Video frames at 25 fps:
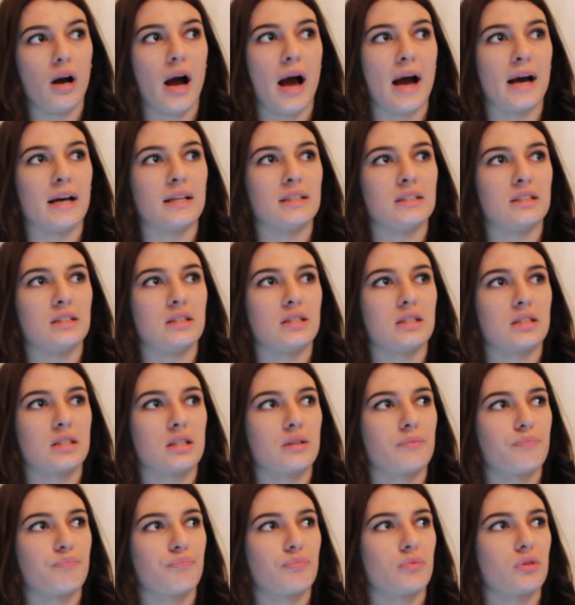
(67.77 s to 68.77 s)
and
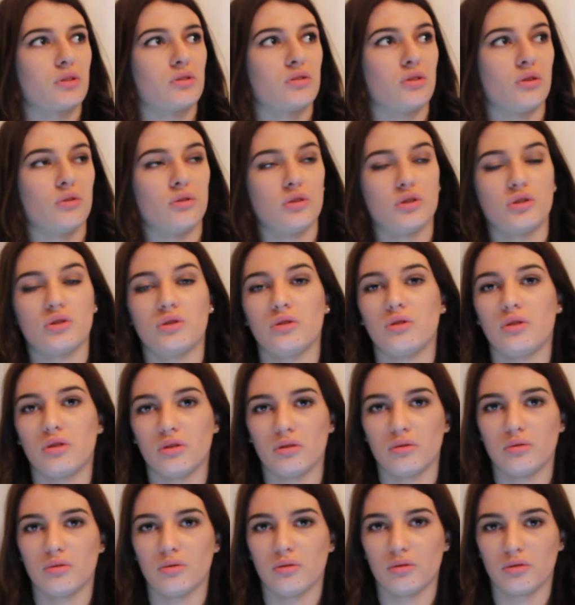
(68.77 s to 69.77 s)
so
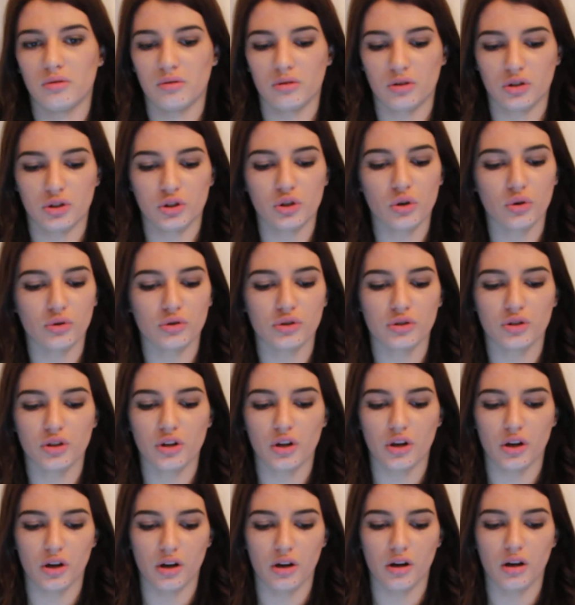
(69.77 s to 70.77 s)
the shots
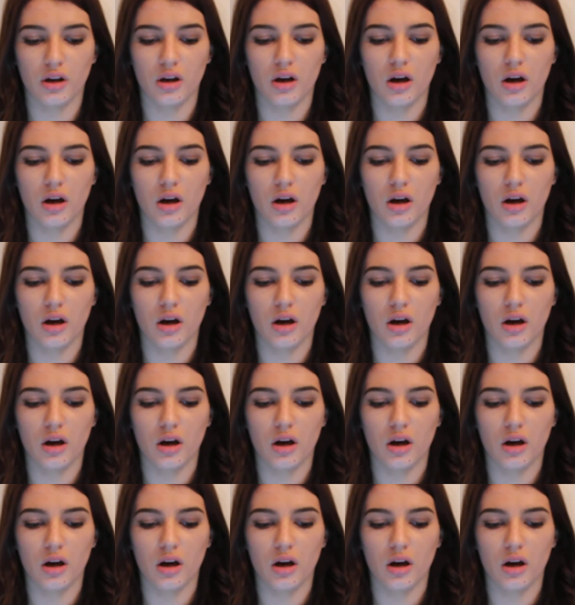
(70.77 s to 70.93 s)
that